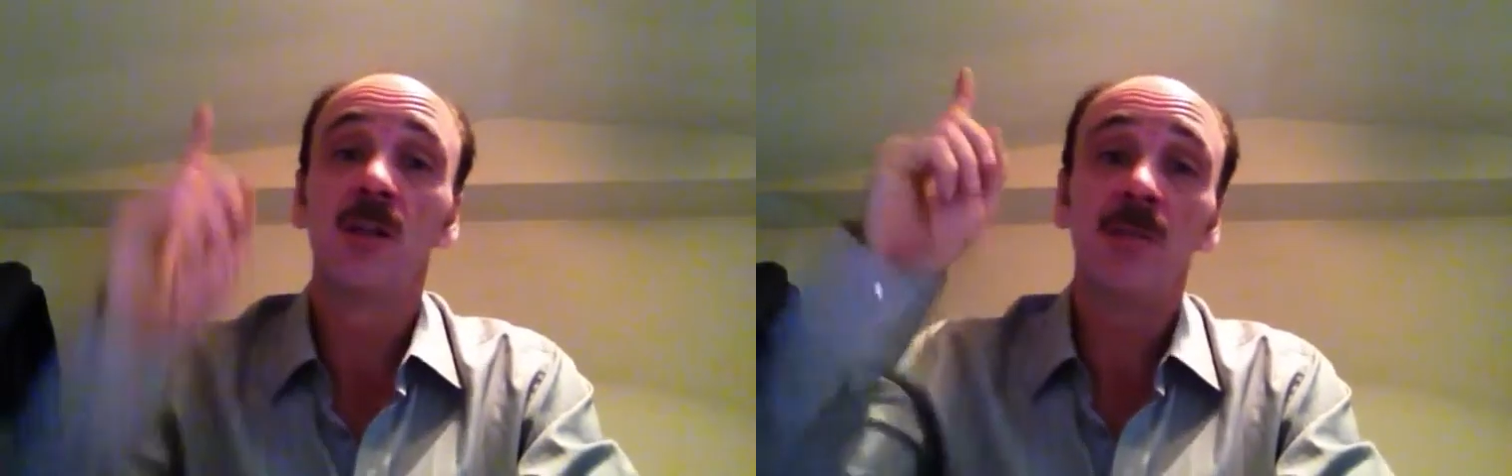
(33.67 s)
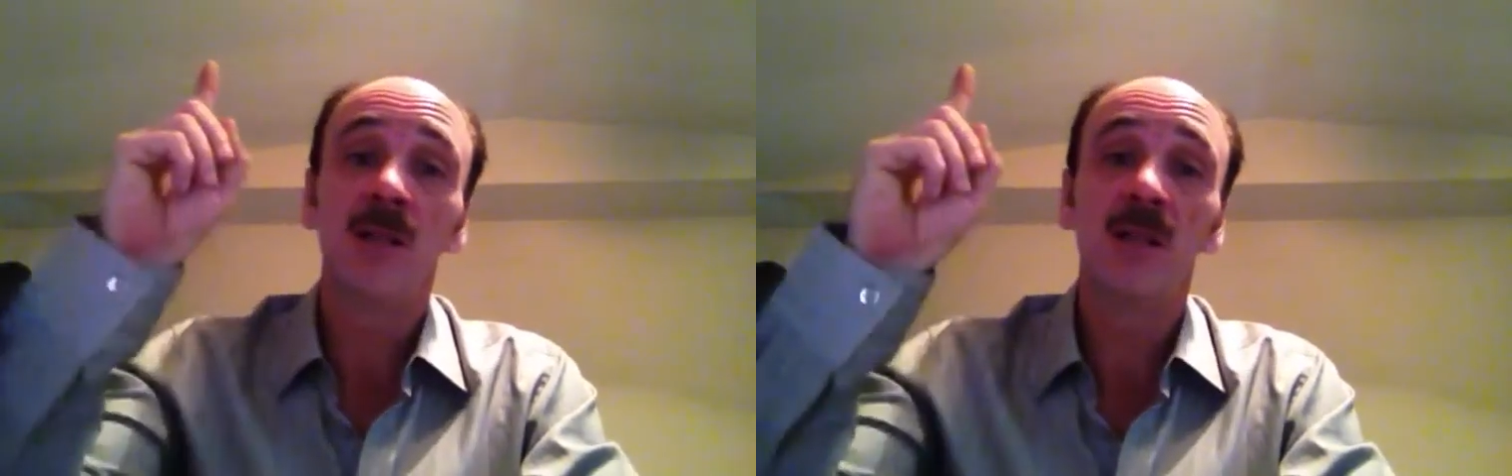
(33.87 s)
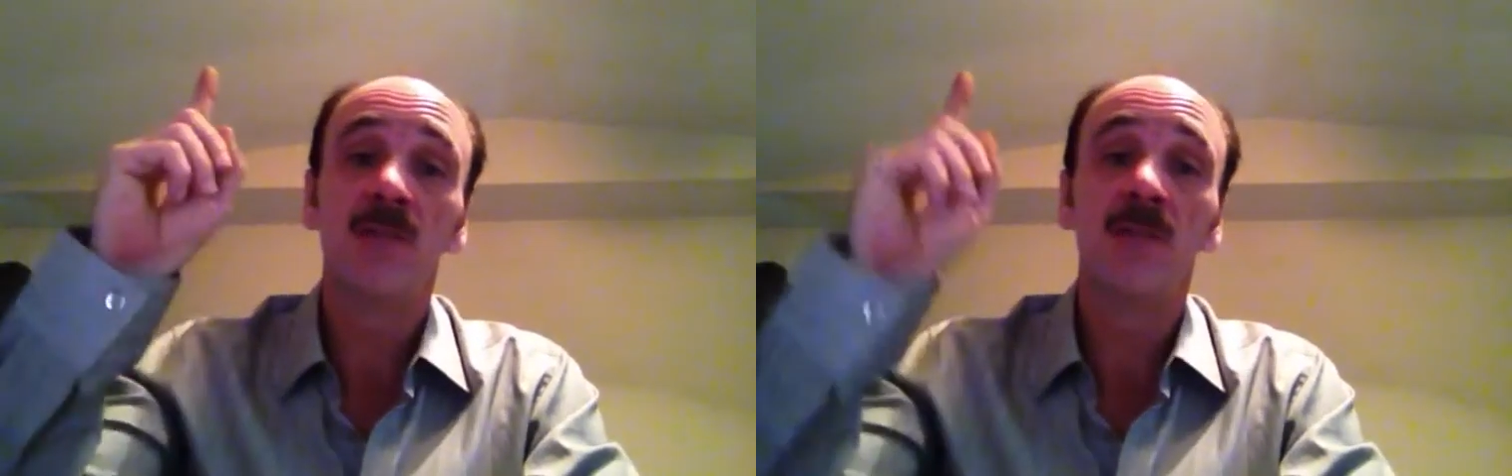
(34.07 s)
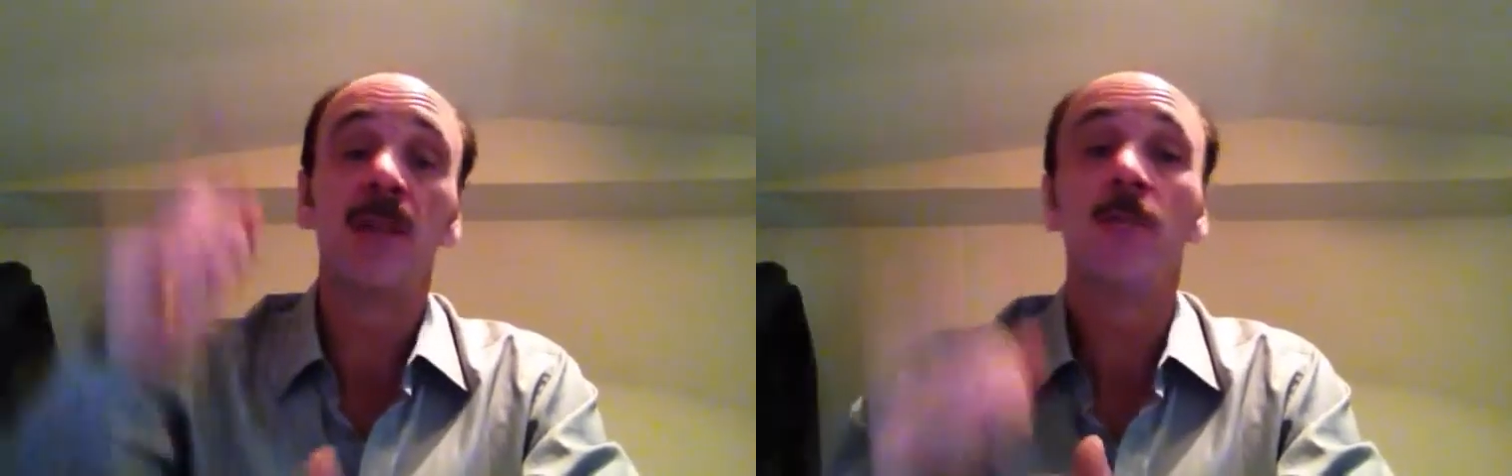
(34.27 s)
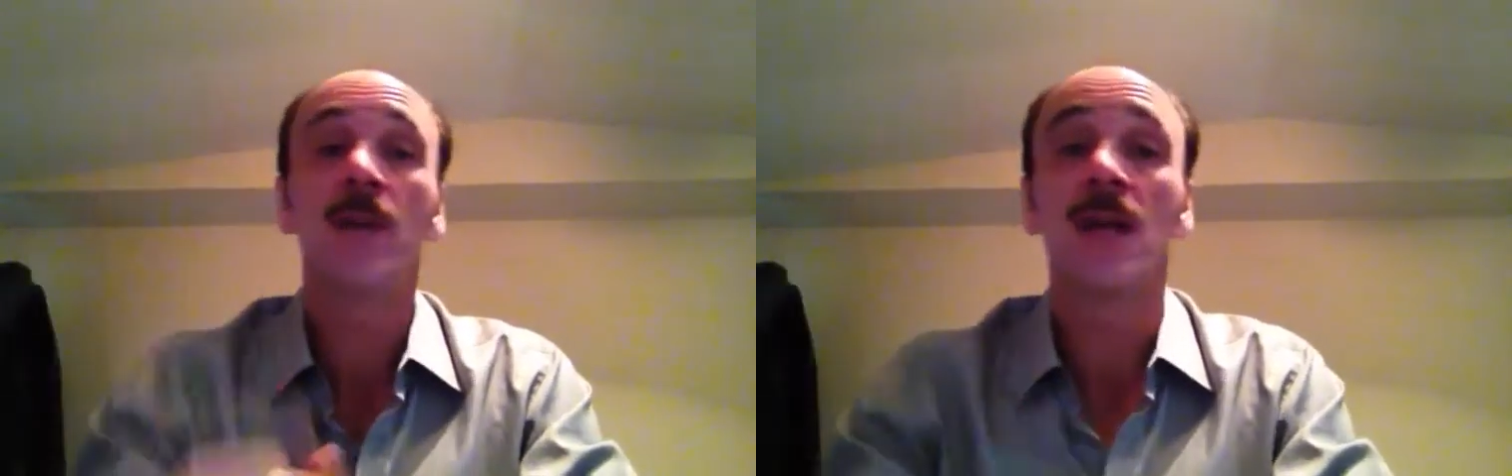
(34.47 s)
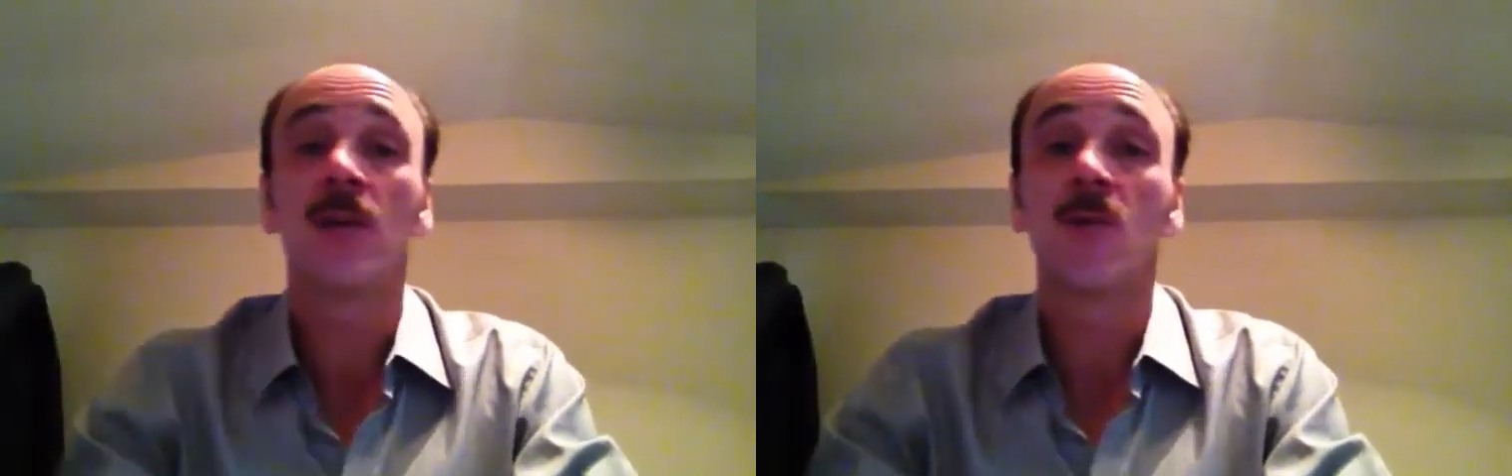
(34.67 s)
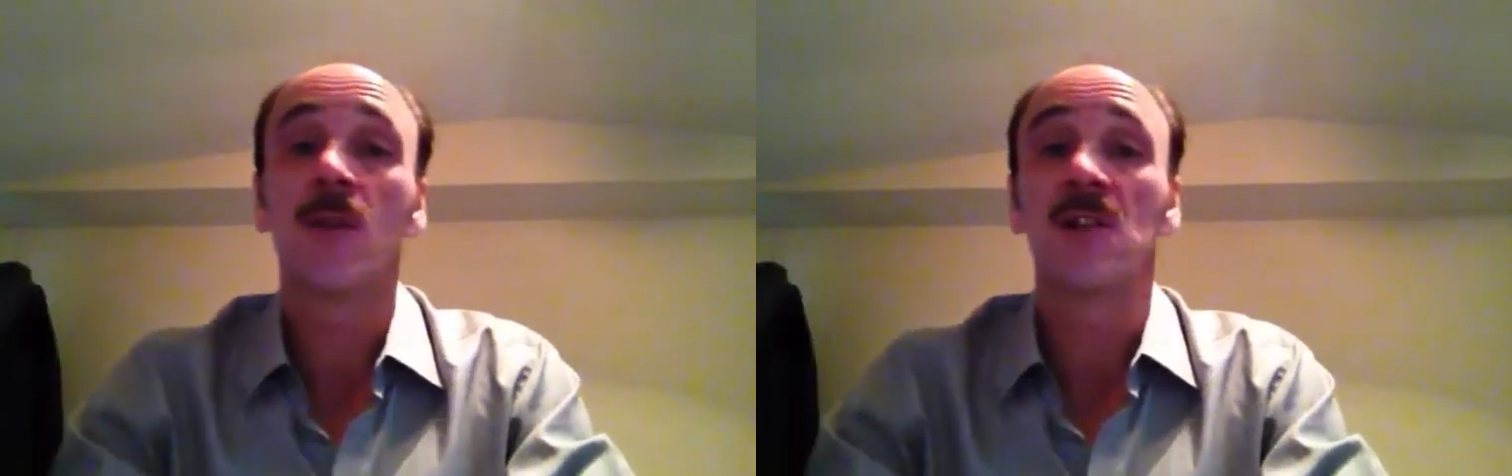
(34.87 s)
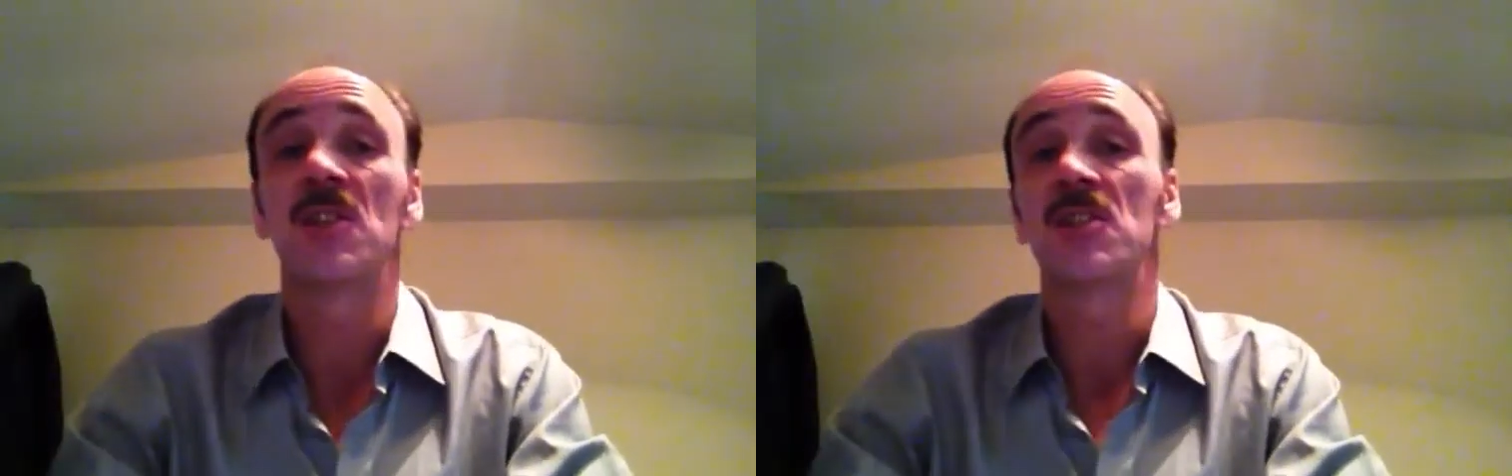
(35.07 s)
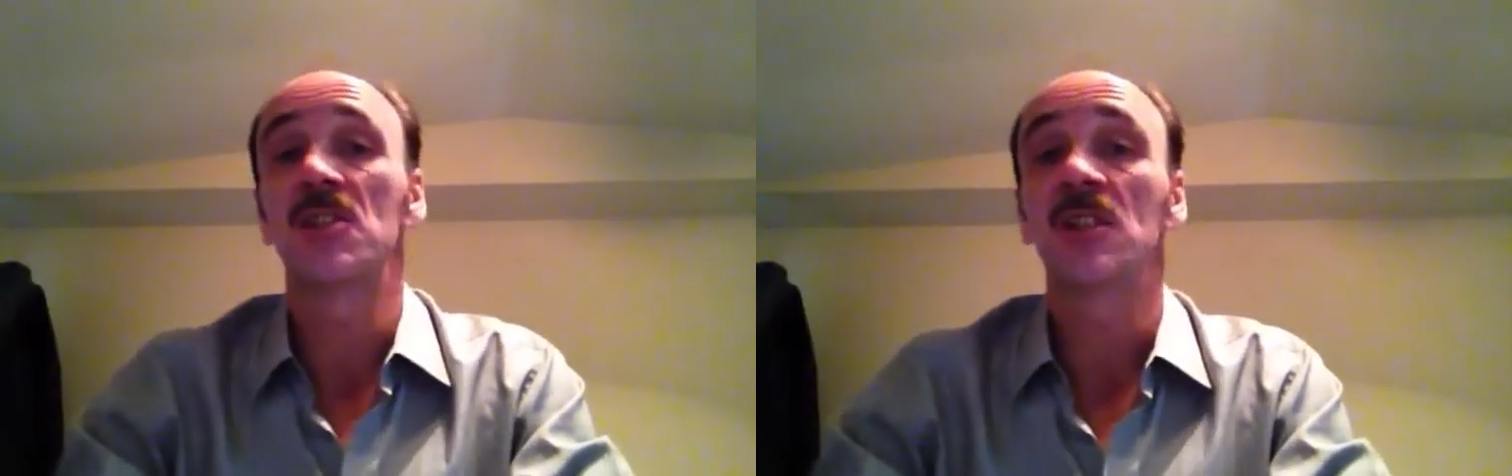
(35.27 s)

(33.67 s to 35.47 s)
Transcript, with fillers: above in the banner where it says